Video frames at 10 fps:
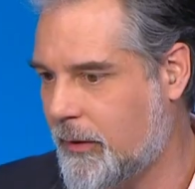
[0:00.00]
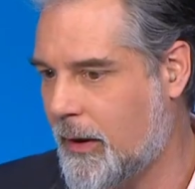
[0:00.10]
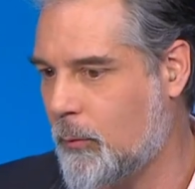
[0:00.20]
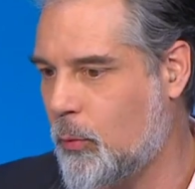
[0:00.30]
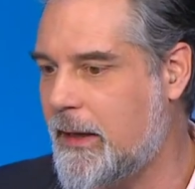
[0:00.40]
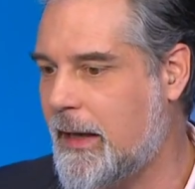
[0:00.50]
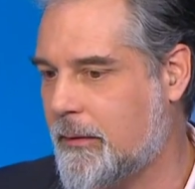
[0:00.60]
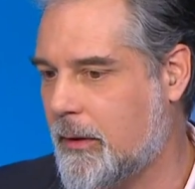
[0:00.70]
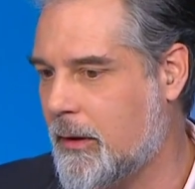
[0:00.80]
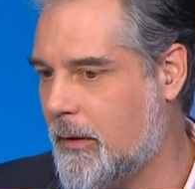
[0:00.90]
We have
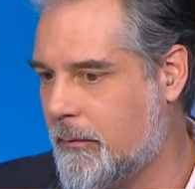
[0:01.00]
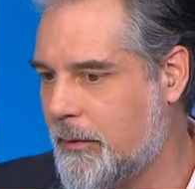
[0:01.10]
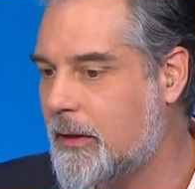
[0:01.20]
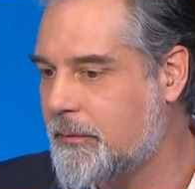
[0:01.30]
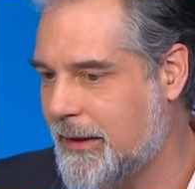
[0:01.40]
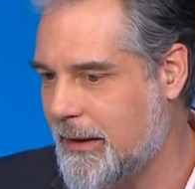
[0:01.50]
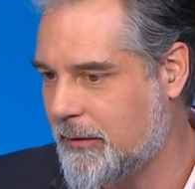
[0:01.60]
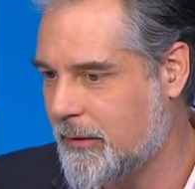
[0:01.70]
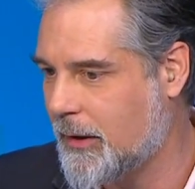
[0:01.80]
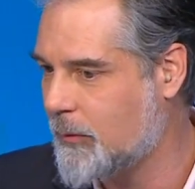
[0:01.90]
a
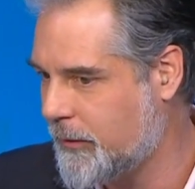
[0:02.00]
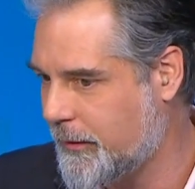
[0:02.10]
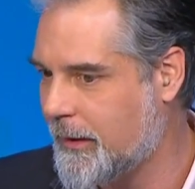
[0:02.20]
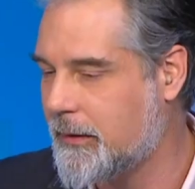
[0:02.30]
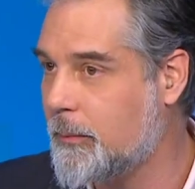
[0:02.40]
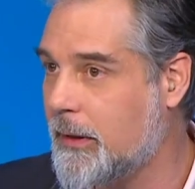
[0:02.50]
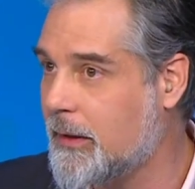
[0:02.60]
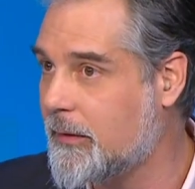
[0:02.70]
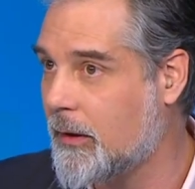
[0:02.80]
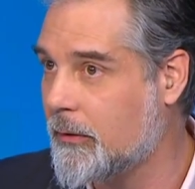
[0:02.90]
verification guide. We'll see that in a
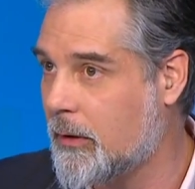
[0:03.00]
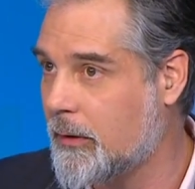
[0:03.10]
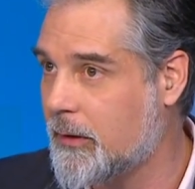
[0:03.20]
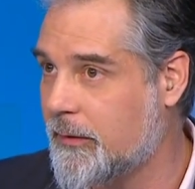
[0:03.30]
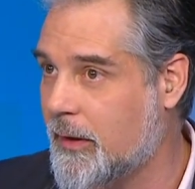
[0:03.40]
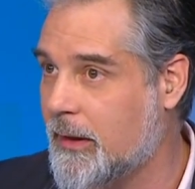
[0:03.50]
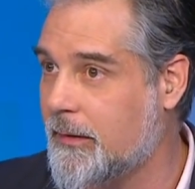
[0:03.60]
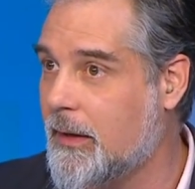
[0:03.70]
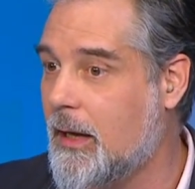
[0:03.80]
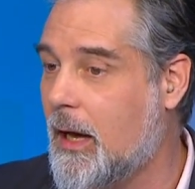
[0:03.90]
minute on our
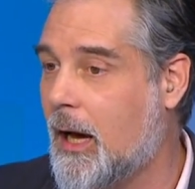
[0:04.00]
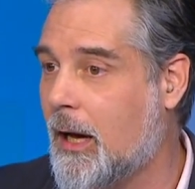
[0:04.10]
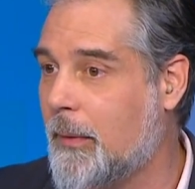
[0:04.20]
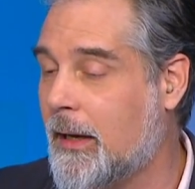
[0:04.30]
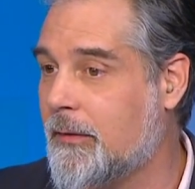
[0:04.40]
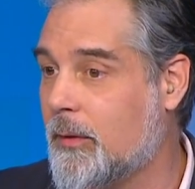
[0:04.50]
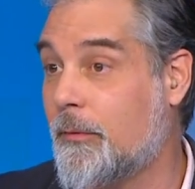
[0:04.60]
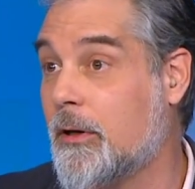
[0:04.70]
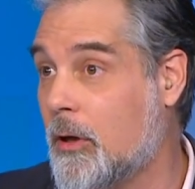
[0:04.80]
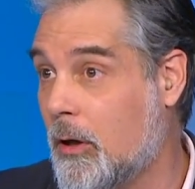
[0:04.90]
site. And some
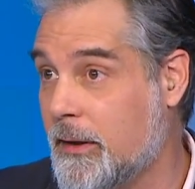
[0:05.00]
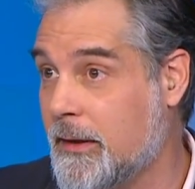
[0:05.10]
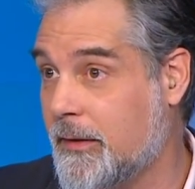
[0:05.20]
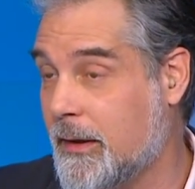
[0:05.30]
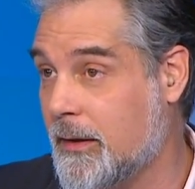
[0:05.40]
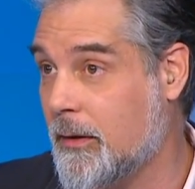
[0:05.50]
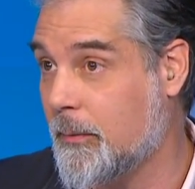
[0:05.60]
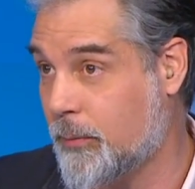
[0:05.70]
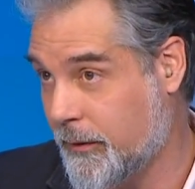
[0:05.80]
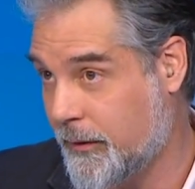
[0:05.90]
of our colleagues in
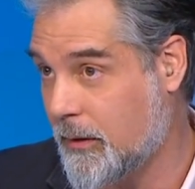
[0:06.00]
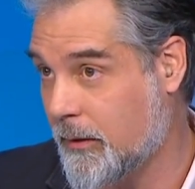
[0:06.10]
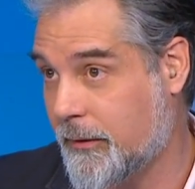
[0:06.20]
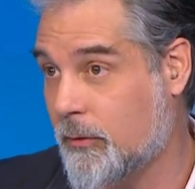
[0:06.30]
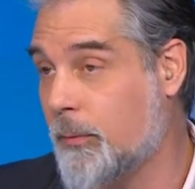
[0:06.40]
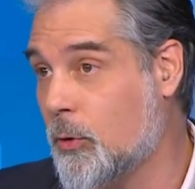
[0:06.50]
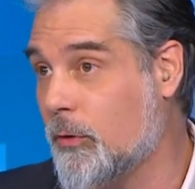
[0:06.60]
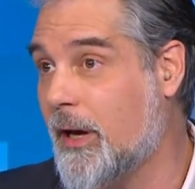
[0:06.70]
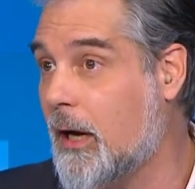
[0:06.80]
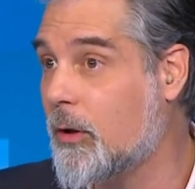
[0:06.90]
Brazil, there's a group
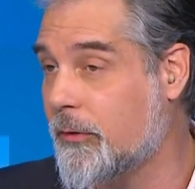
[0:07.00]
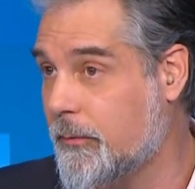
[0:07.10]
called Aos